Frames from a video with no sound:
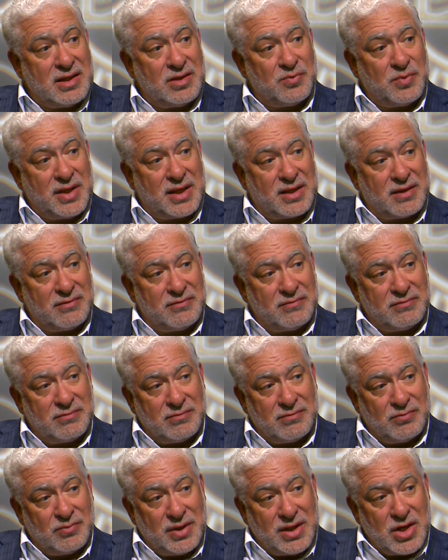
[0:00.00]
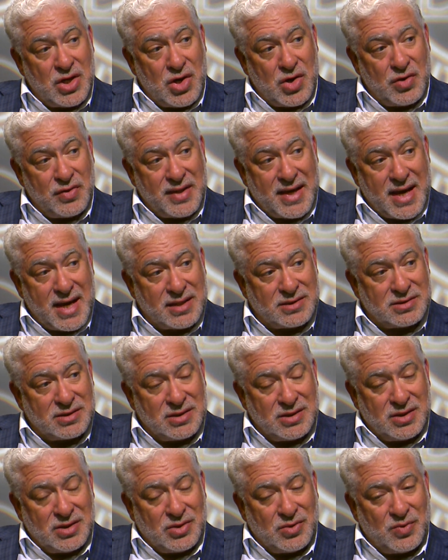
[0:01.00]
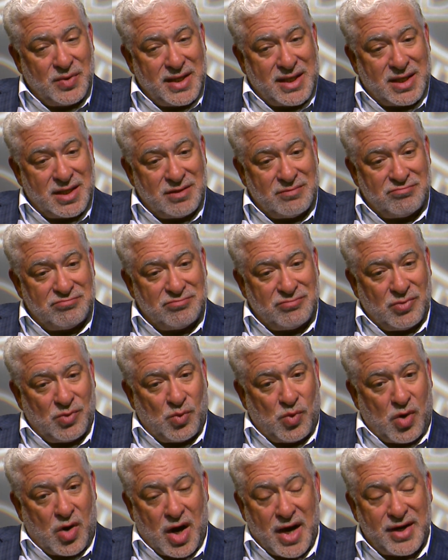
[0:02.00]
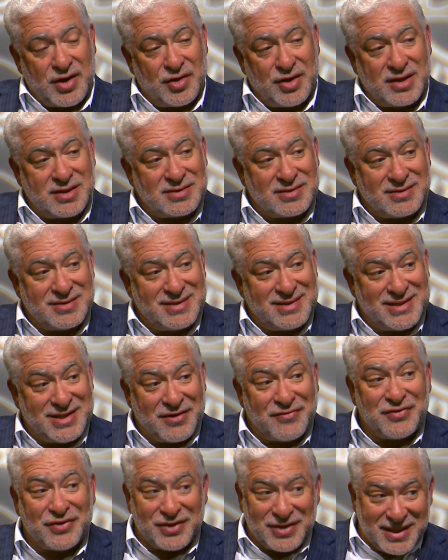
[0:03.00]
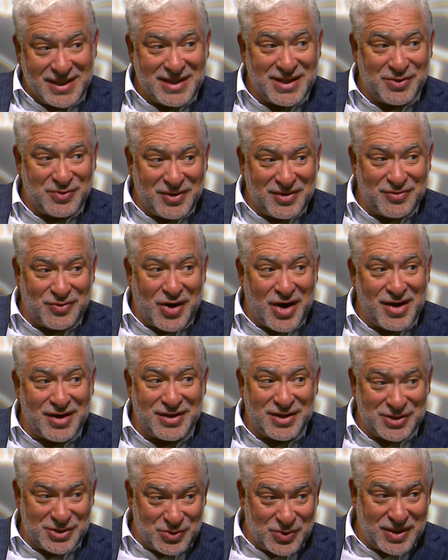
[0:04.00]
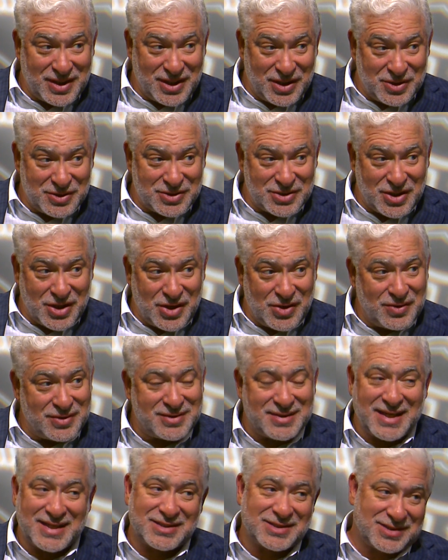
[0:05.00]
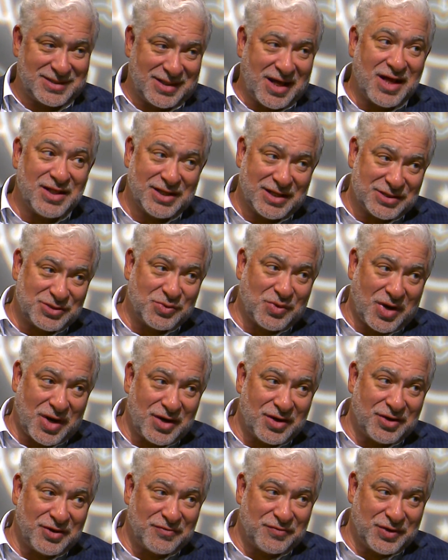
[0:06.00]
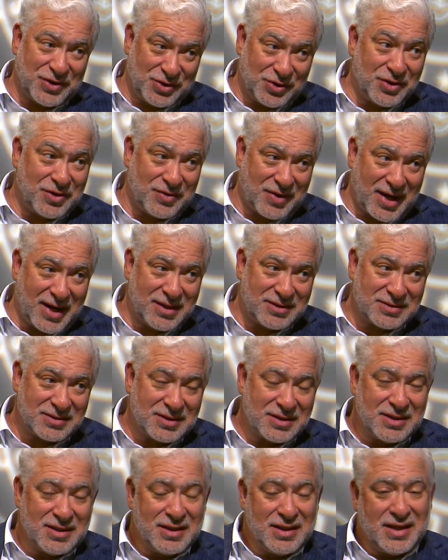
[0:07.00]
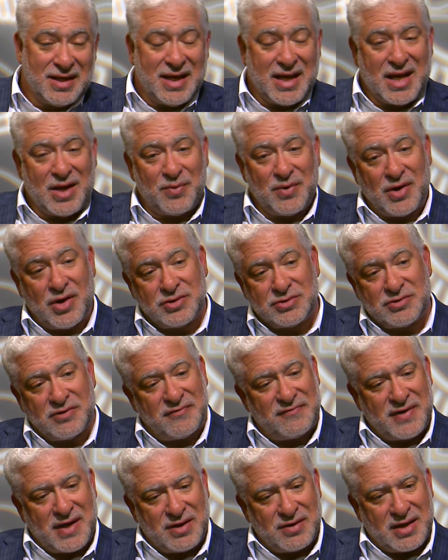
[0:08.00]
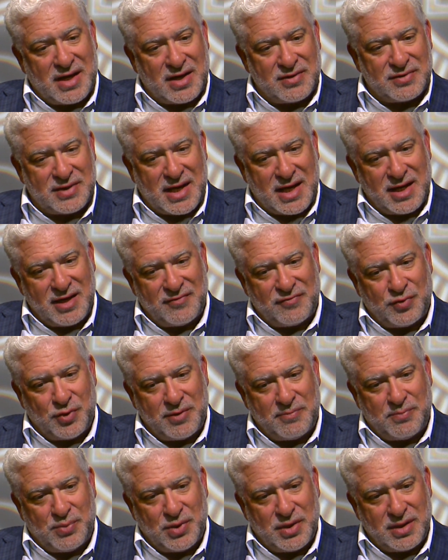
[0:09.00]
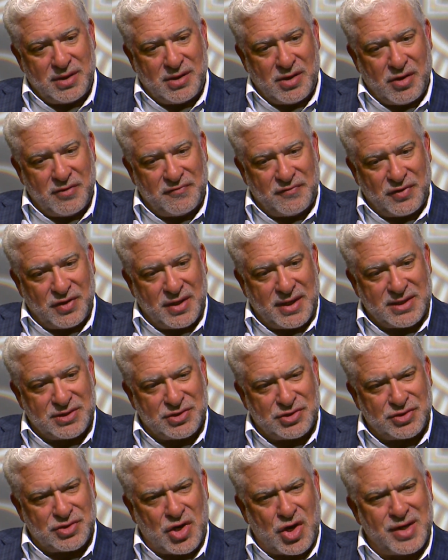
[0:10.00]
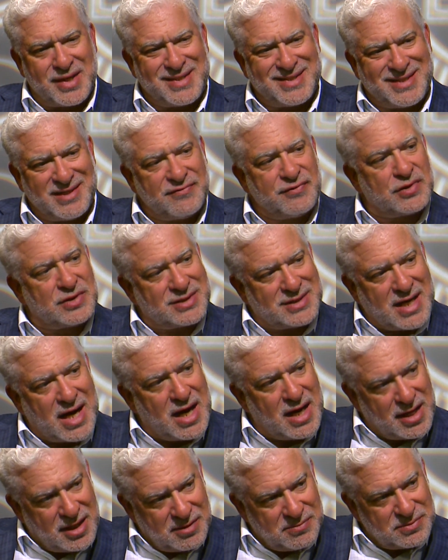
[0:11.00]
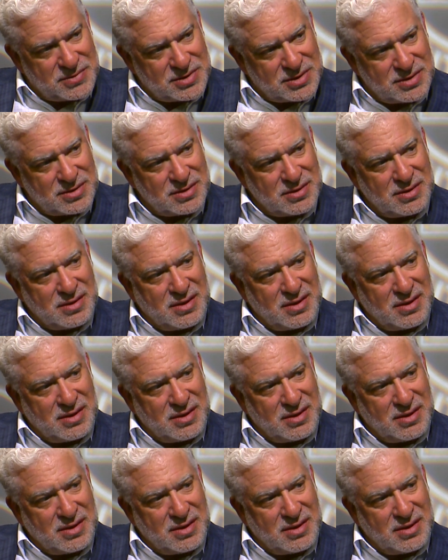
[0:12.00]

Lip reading: then we know that we can water it differently than we've watered it 20 years ago. It takes a lot less water if we do it right. And we also have found out that if we put our fertilizers on at different times,